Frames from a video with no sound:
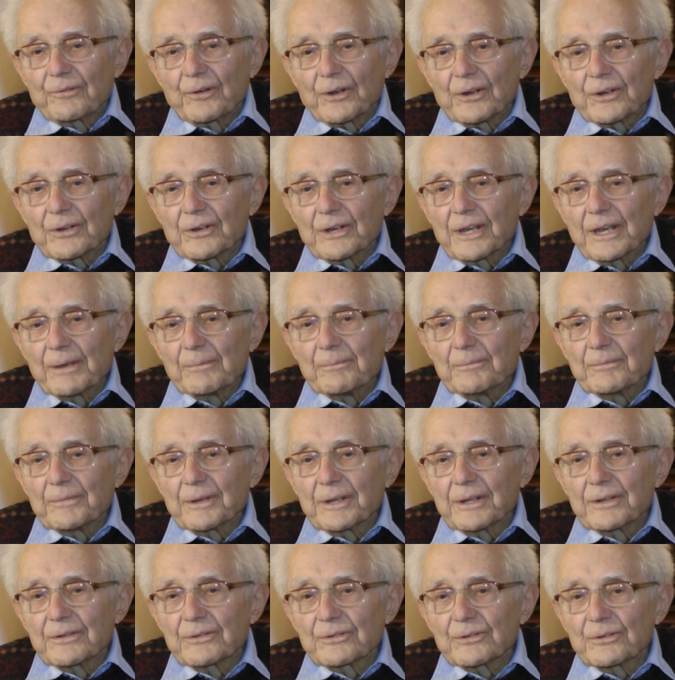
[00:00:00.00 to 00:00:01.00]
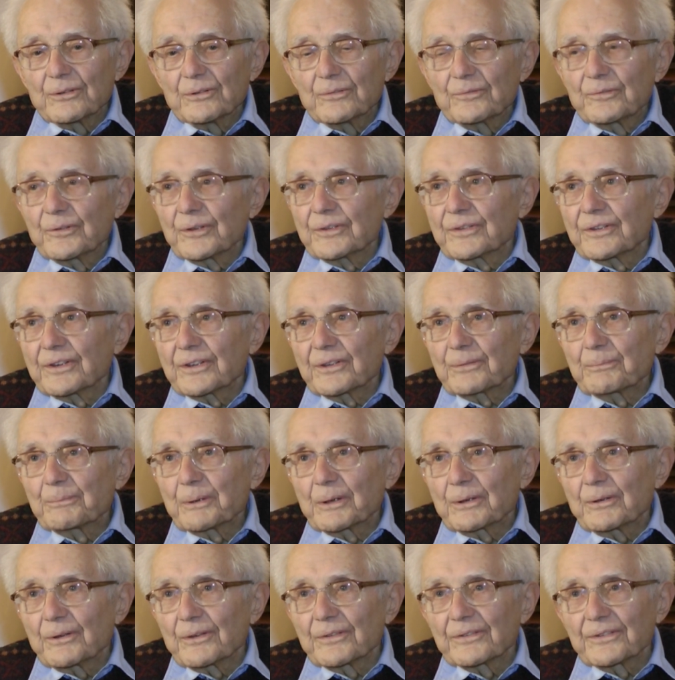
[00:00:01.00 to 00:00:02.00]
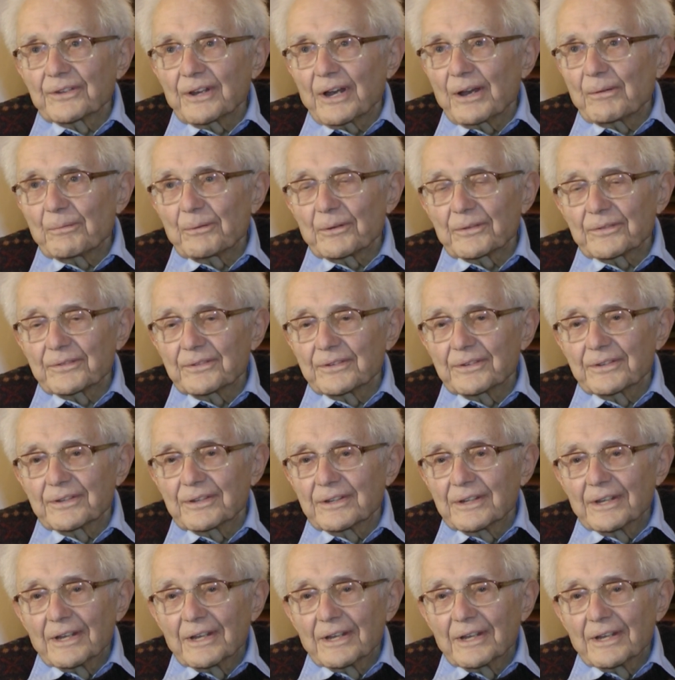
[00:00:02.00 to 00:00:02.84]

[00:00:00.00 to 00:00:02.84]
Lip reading: follow him into physics because I was